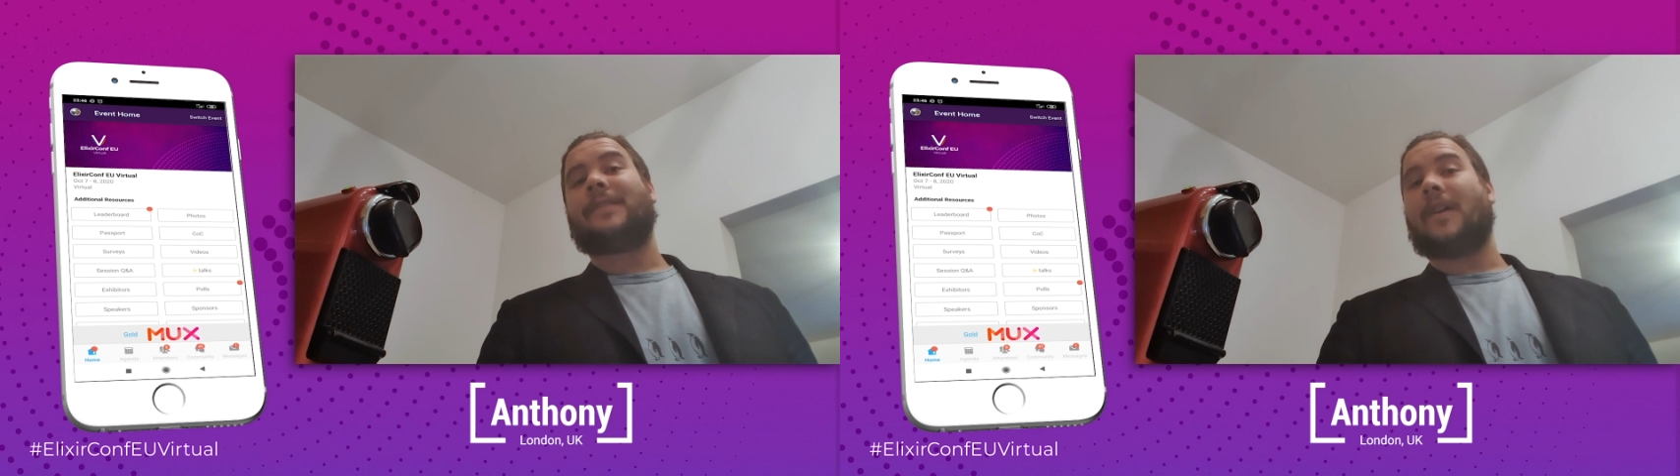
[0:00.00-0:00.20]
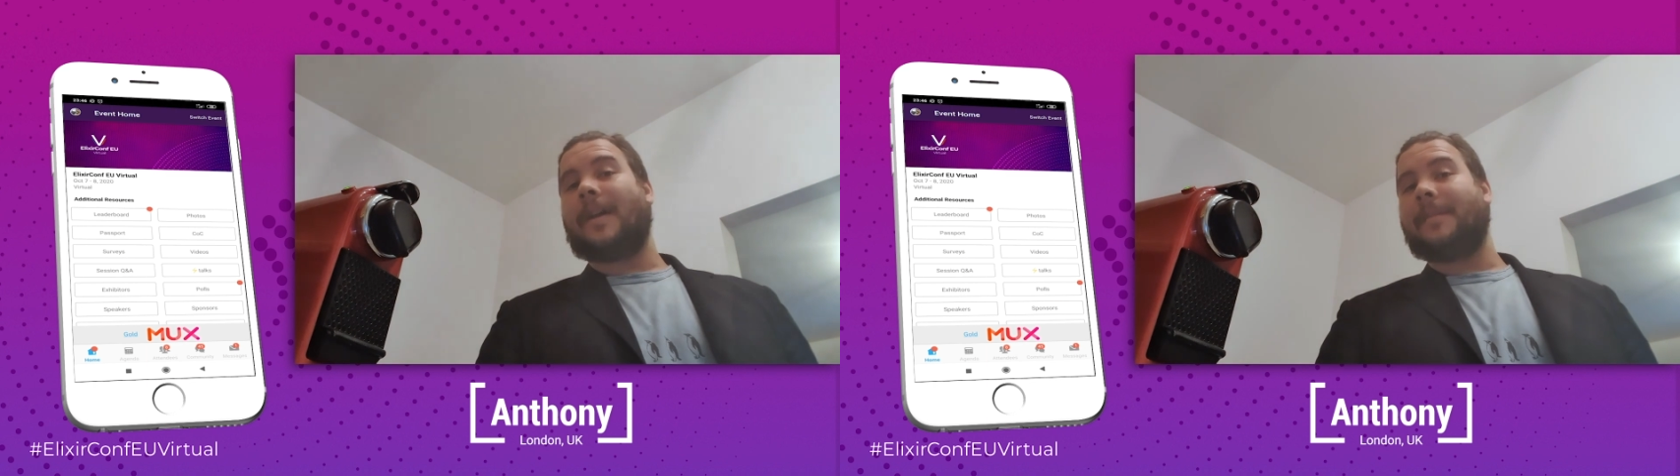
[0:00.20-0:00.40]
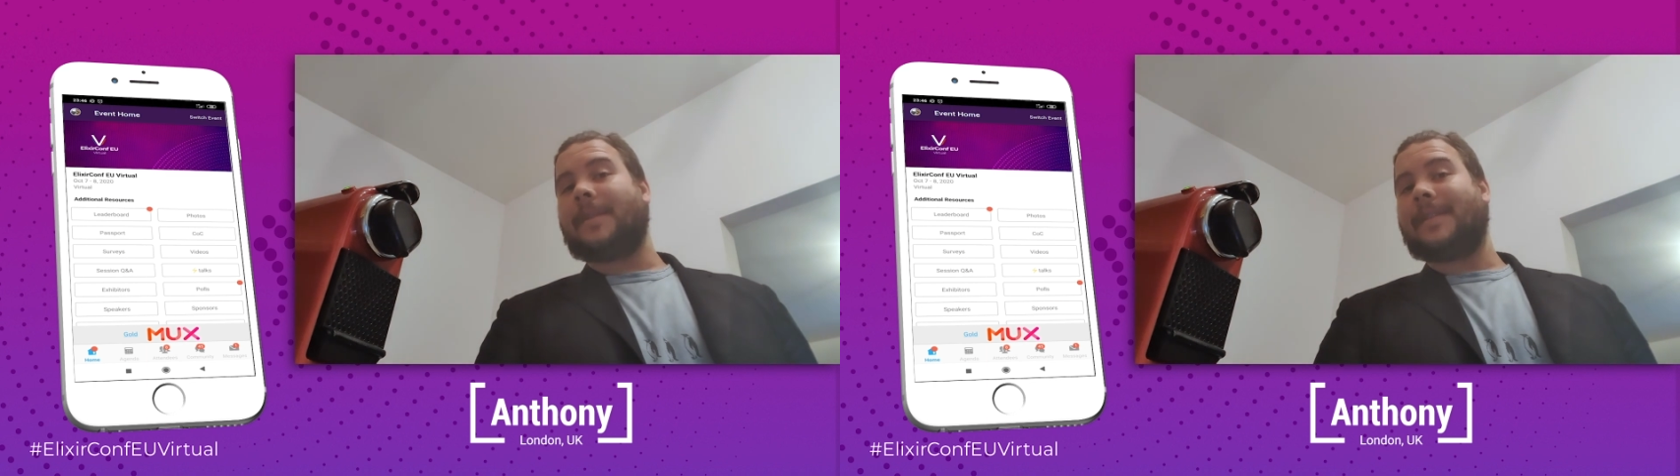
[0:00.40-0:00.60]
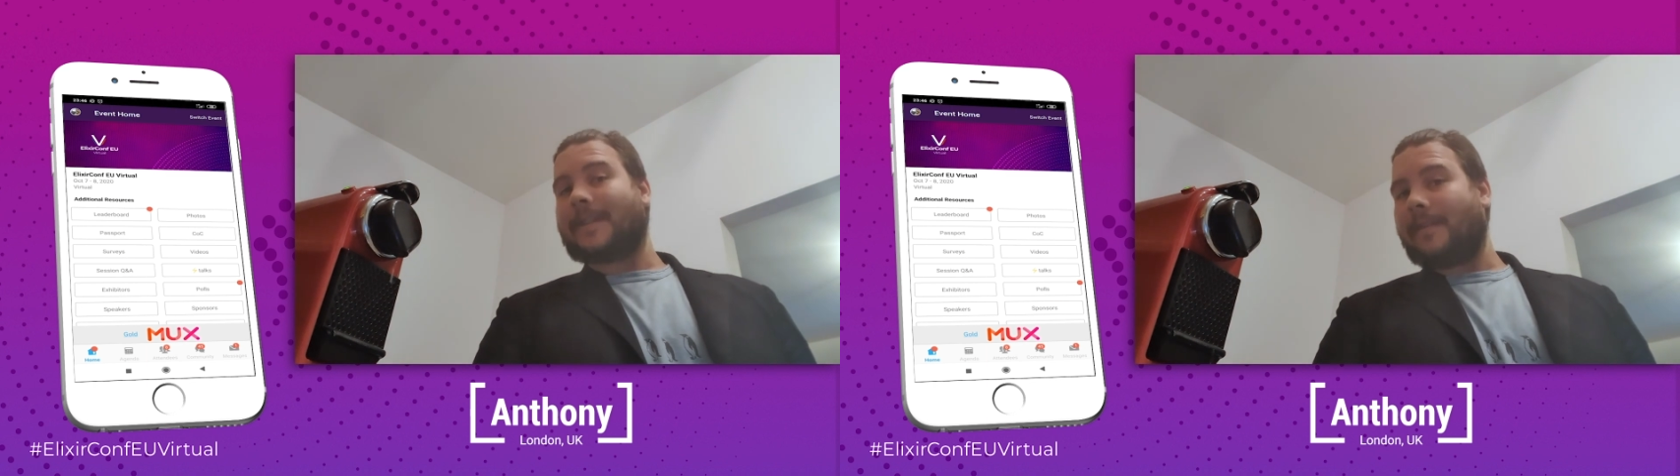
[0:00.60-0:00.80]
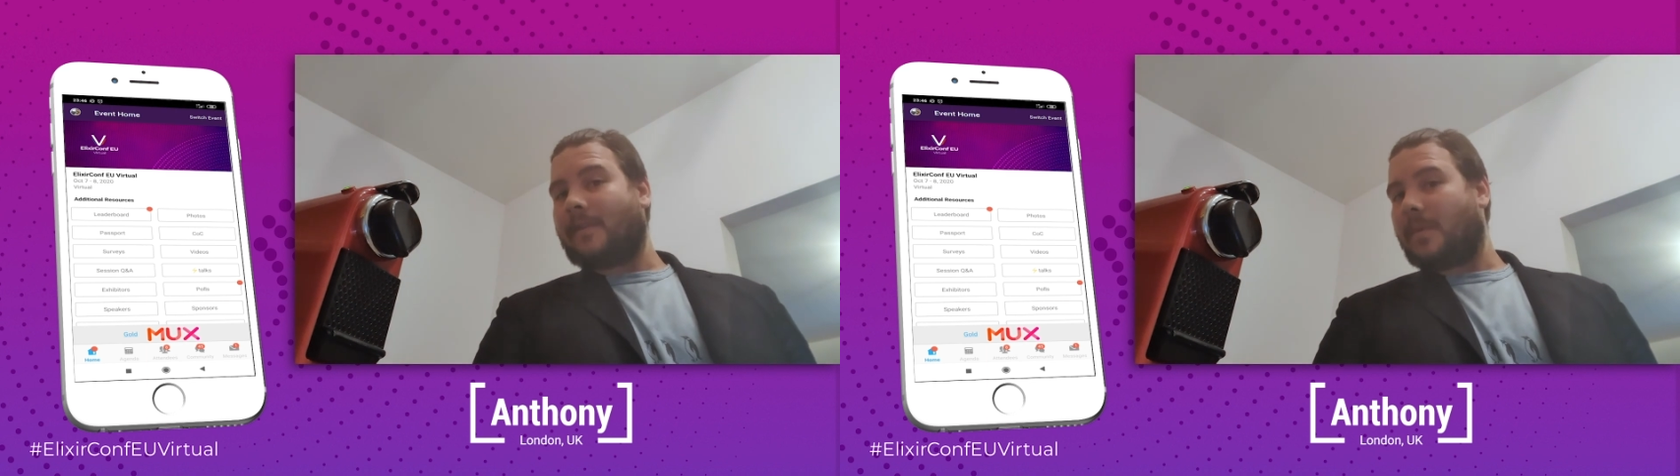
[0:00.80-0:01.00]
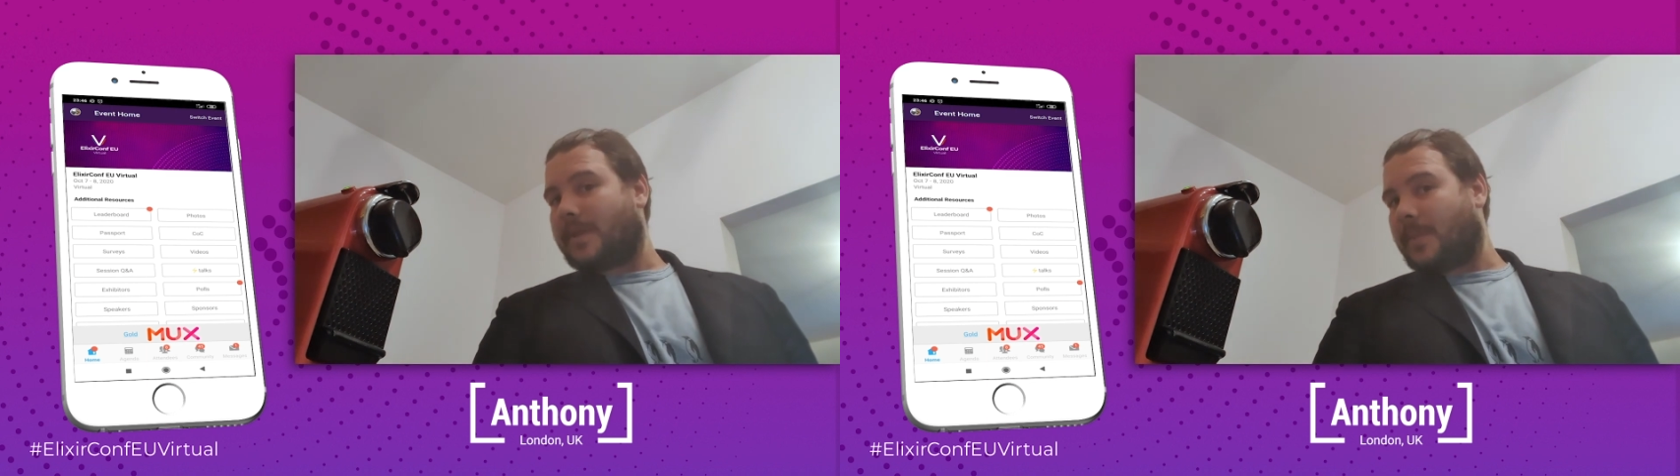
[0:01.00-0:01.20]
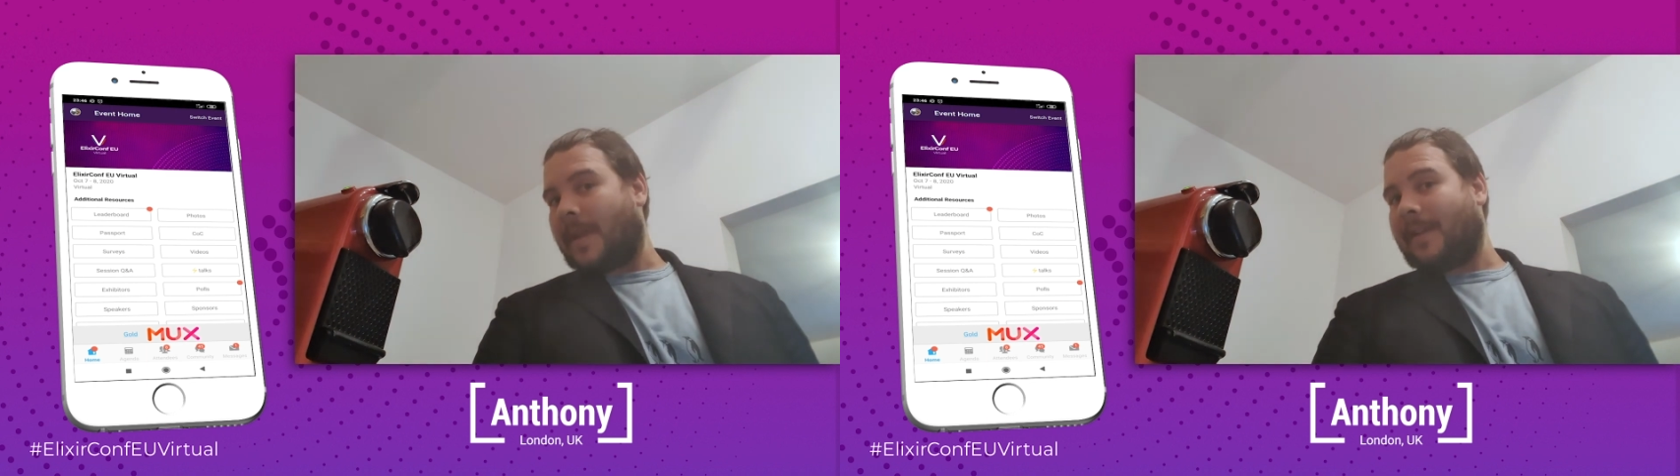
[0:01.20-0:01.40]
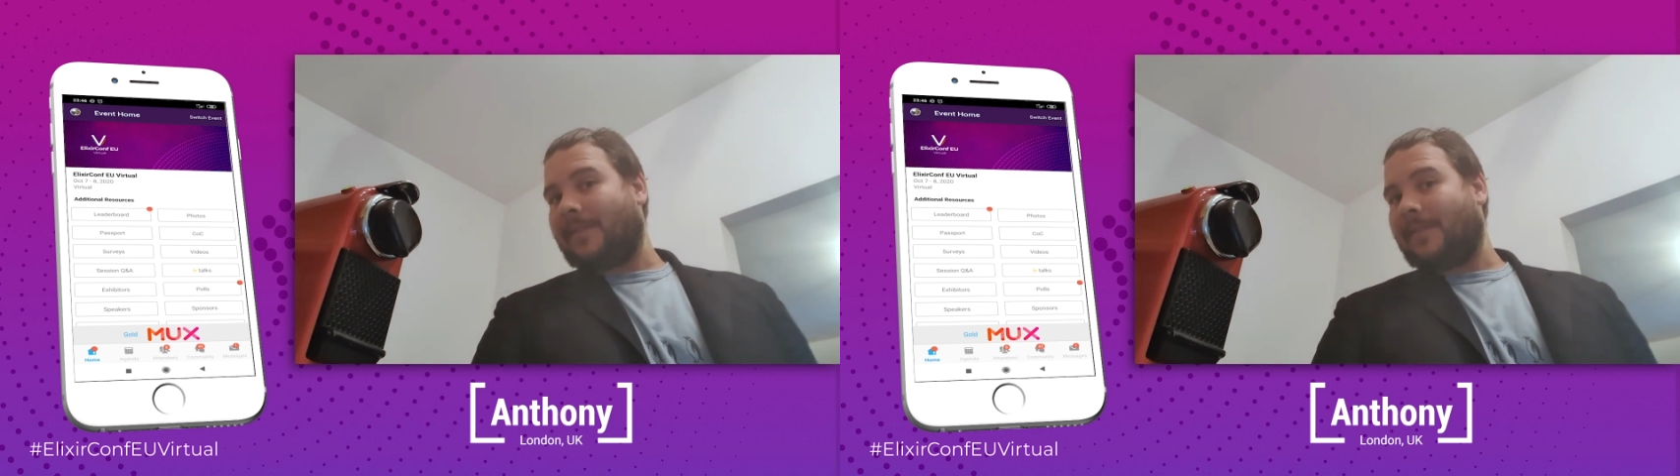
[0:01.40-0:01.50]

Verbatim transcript: time to discover what's waiting